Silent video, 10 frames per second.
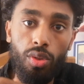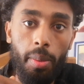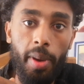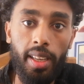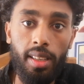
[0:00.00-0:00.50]
to
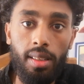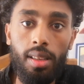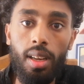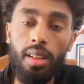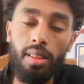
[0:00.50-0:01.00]
the backend,
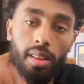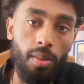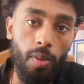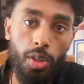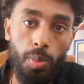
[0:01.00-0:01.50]
the
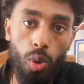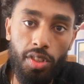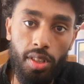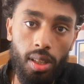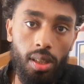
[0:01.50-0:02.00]
reverse
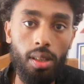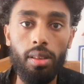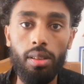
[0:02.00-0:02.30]
proxy